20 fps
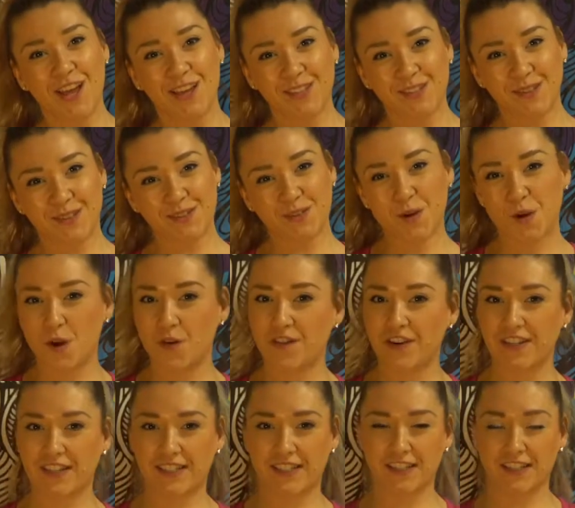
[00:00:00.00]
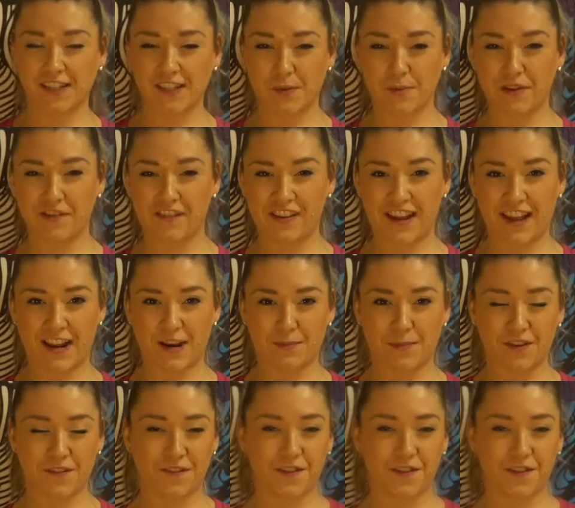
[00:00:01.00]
So let's go over just a little bit of anatomy